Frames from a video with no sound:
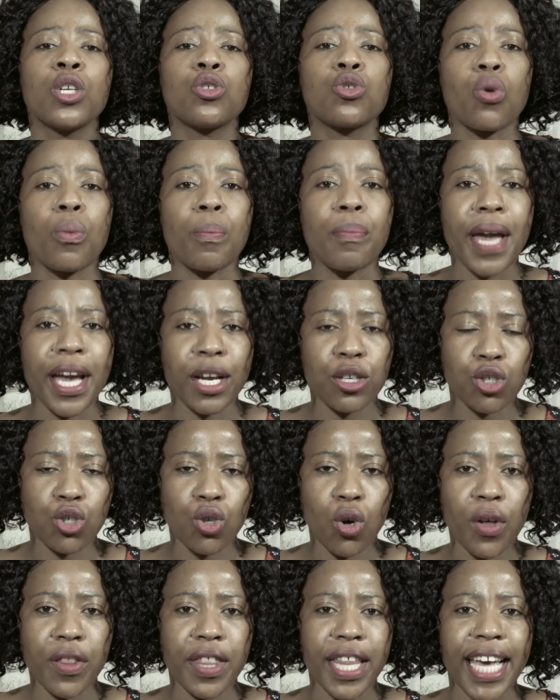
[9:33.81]
to make
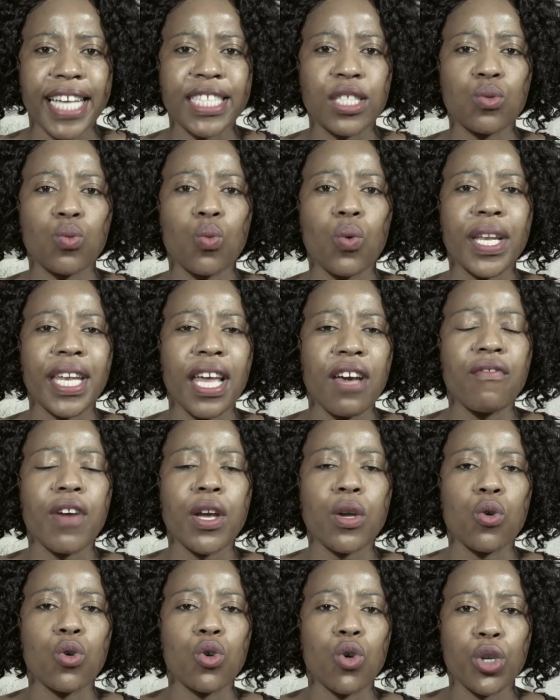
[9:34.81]
sure that
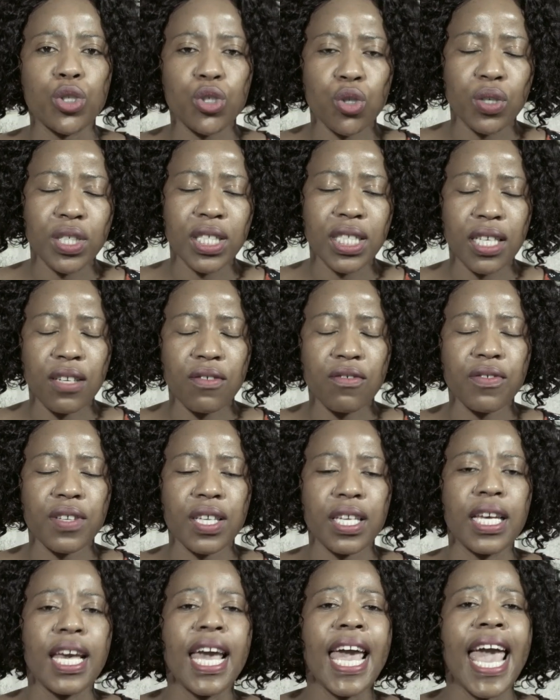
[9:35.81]
whenever you load your
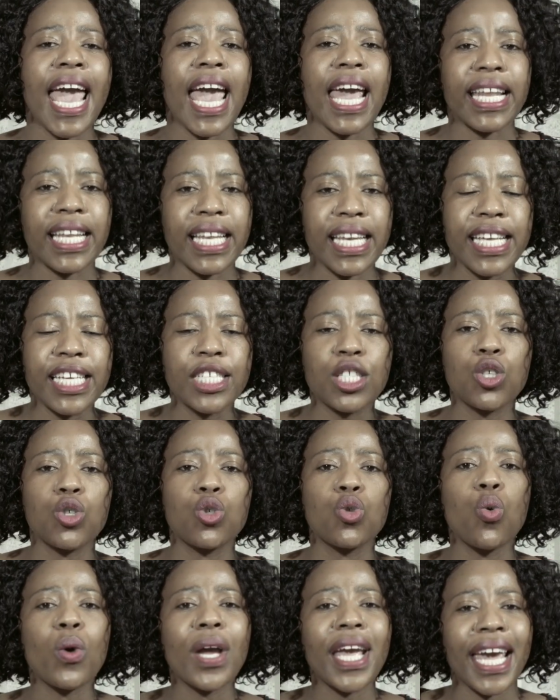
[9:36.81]
CV, at least
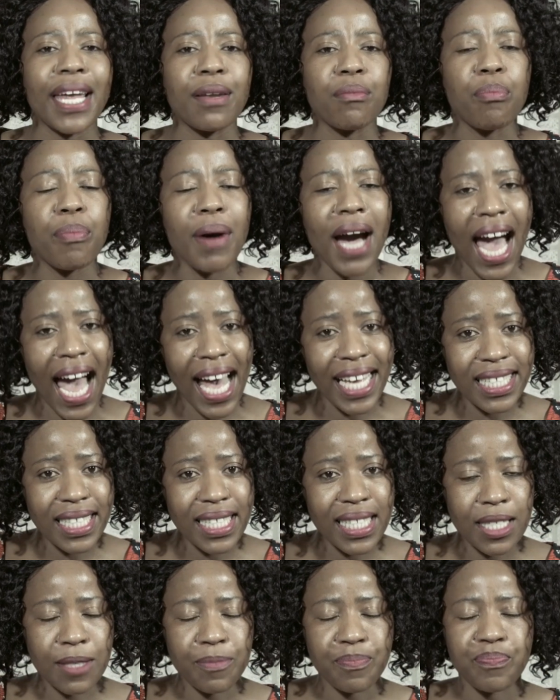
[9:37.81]
you can
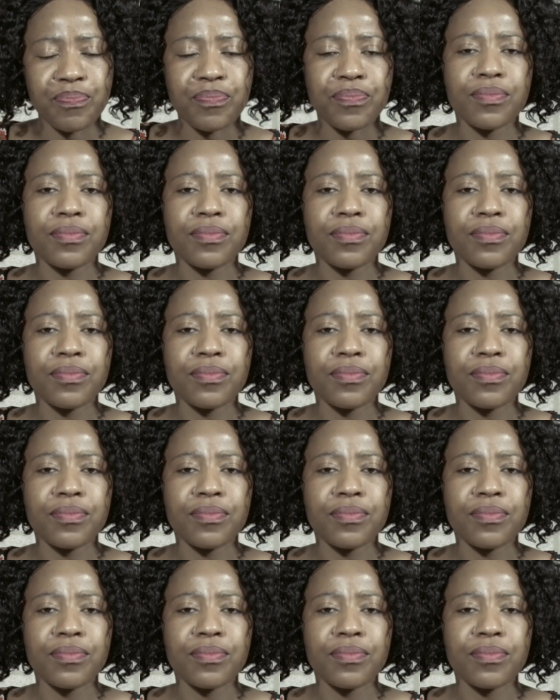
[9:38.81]
pass